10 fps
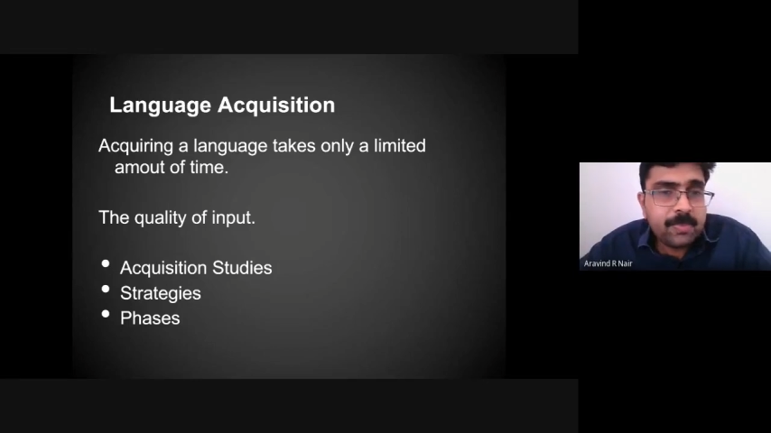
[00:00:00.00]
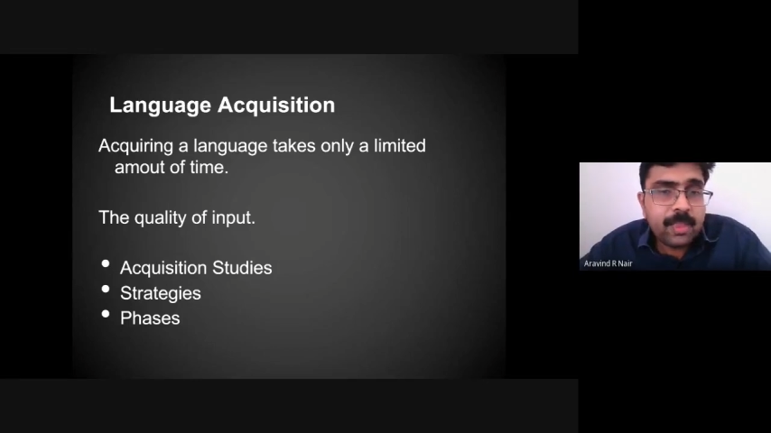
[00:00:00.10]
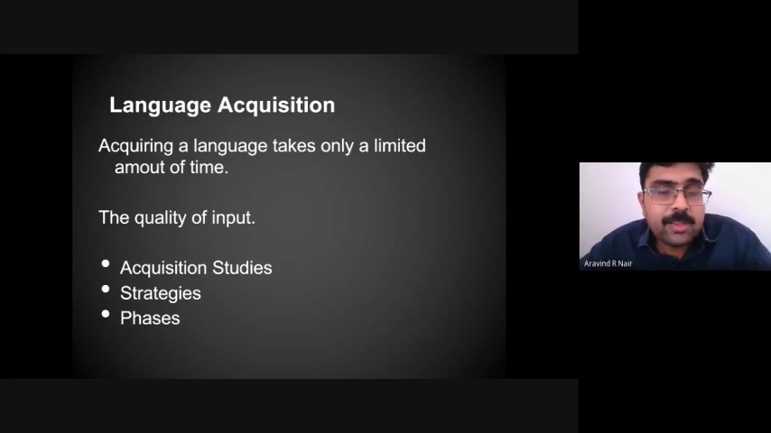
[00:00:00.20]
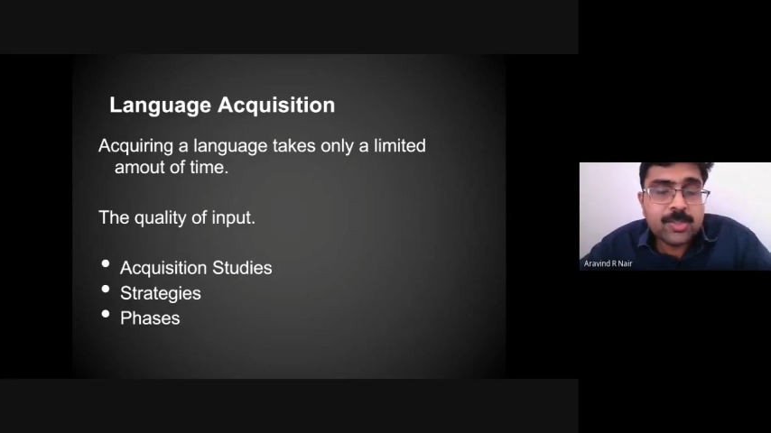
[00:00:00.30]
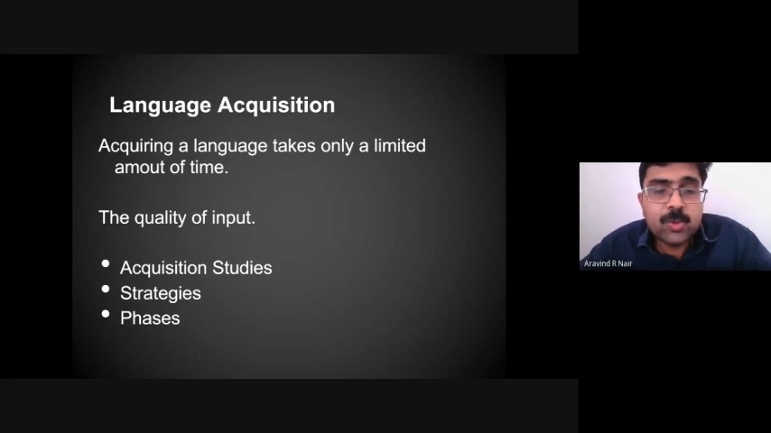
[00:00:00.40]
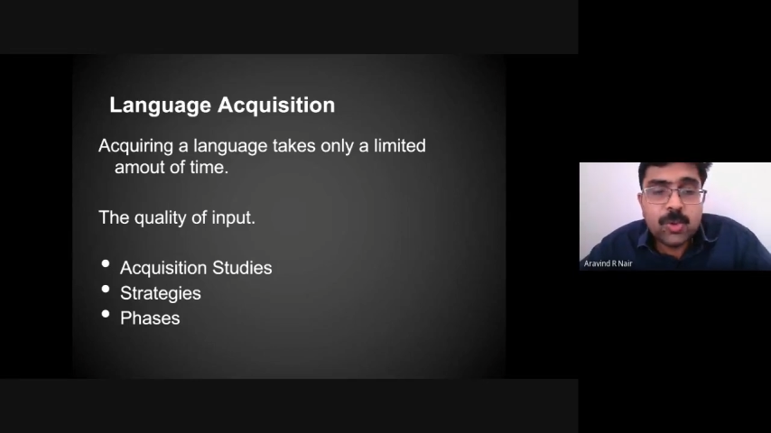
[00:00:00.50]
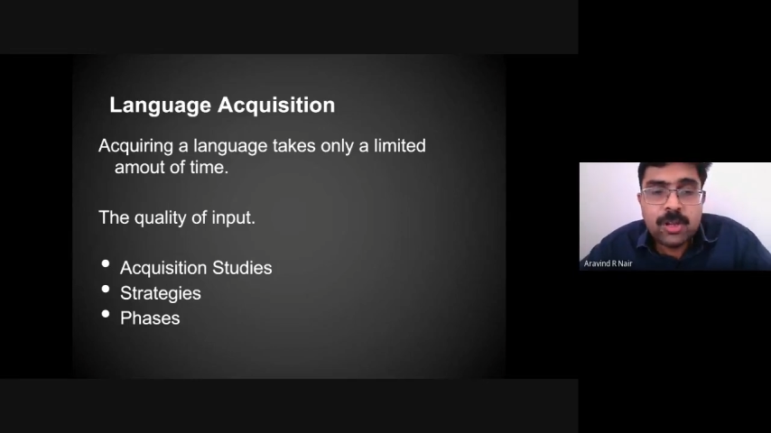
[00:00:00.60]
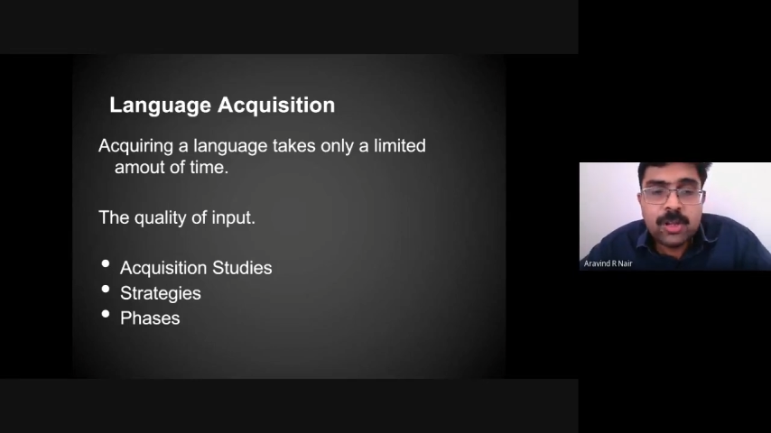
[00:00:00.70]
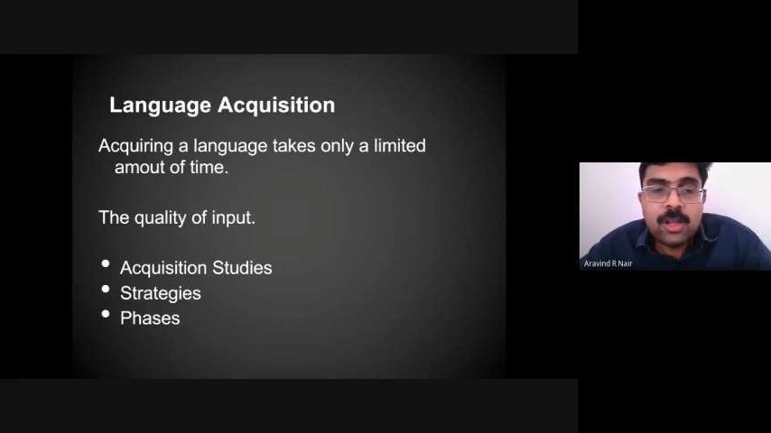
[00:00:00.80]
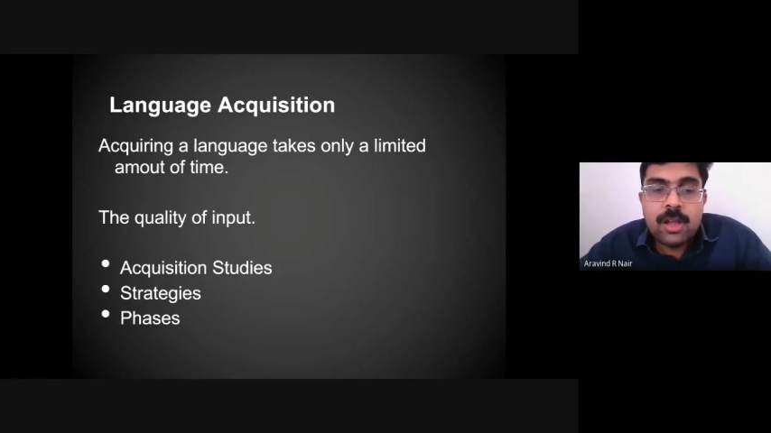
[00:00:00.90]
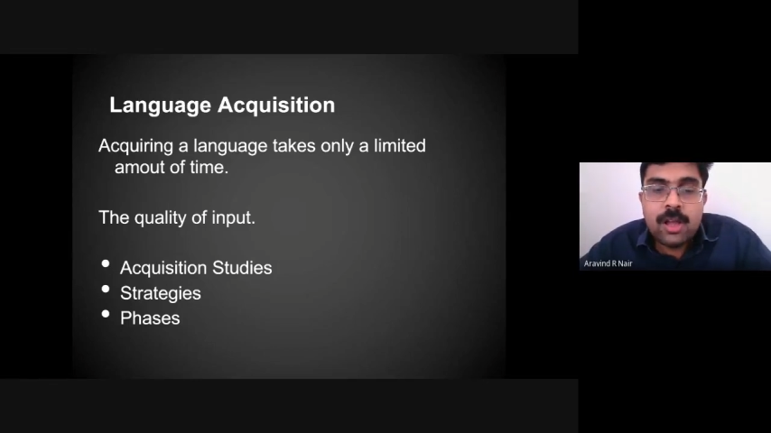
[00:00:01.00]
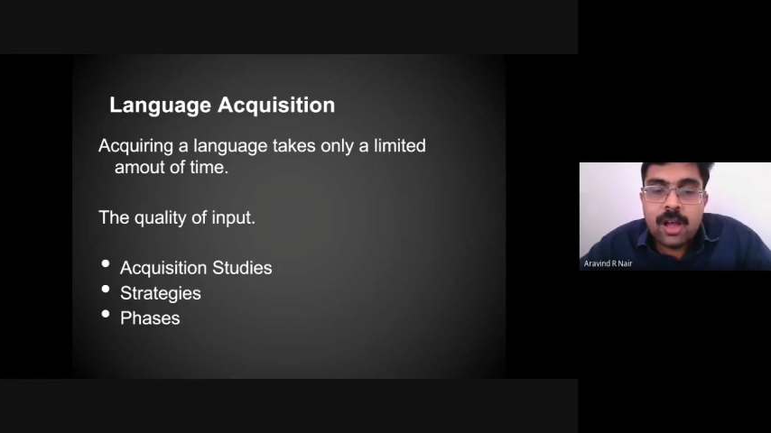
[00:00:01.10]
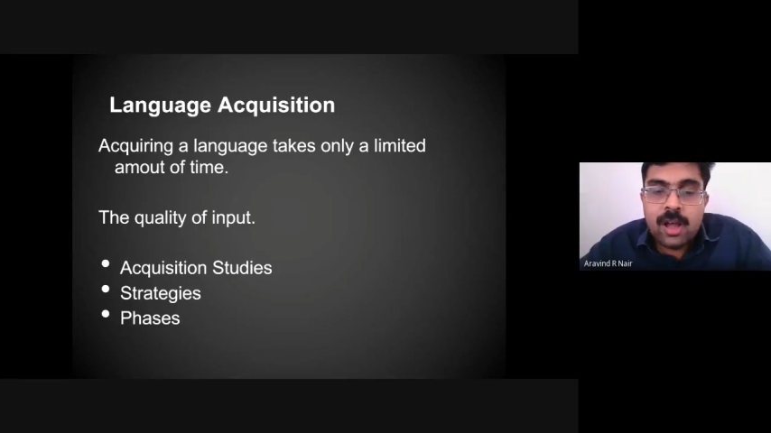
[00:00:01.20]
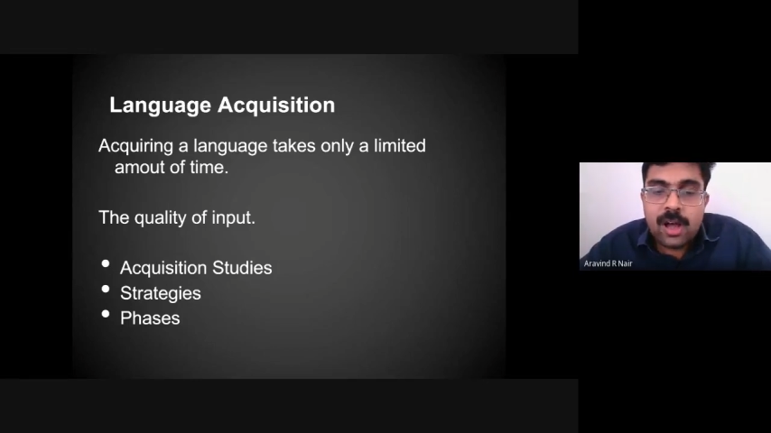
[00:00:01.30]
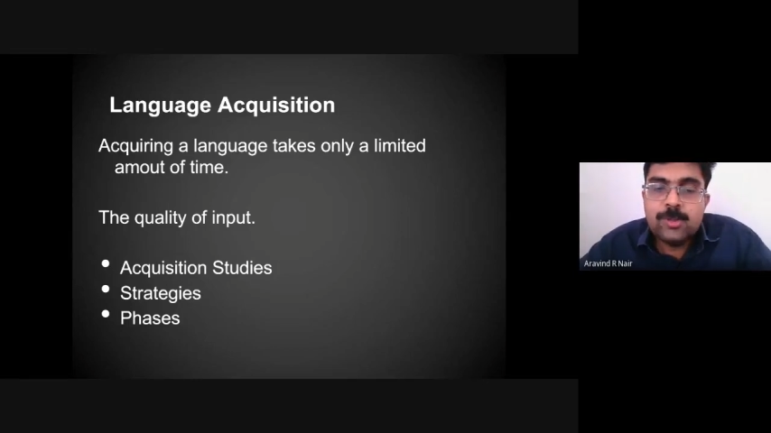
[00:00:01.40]
So
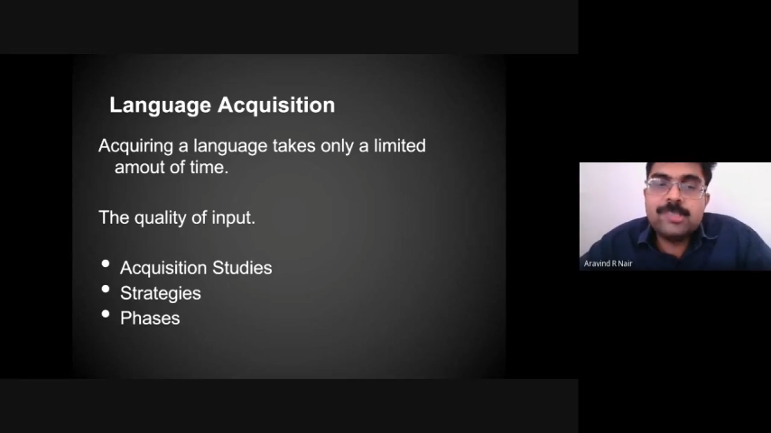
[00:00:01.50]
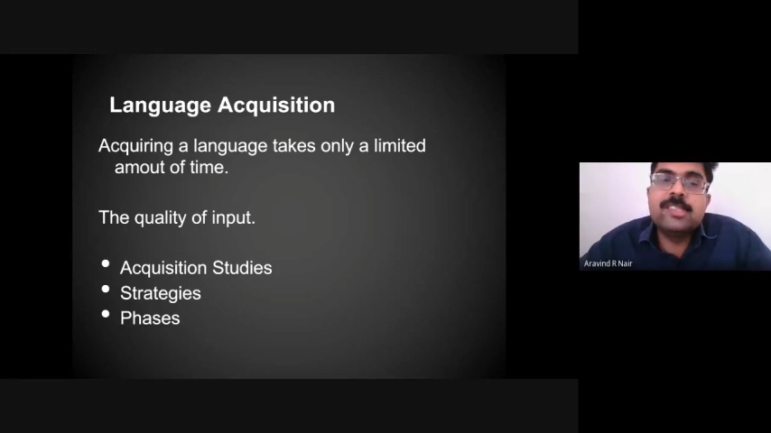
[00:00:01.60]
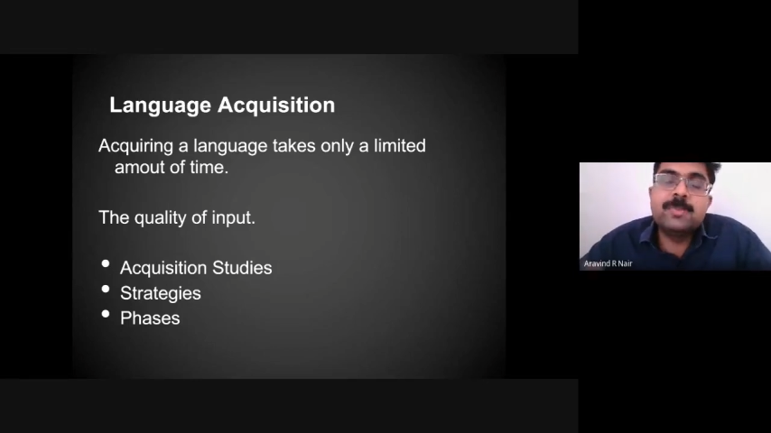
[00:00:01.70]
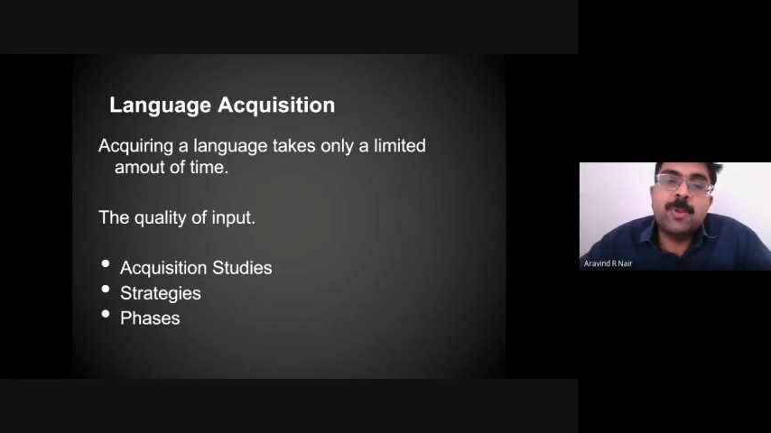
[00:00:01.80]
How is this